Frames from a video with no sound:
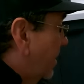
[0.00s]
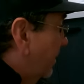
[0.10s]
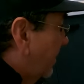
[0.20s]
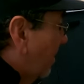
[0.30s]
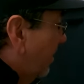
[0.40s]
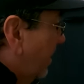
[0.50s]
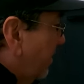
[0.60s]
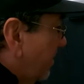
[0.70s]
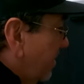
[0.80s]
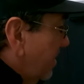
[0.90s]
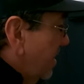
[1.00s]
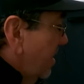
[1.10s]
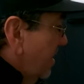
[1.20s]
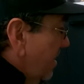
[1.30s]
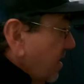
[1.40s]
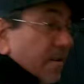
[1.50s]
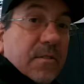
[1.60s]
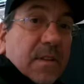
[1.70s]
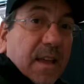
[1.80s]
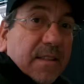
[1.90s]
And down here, you see,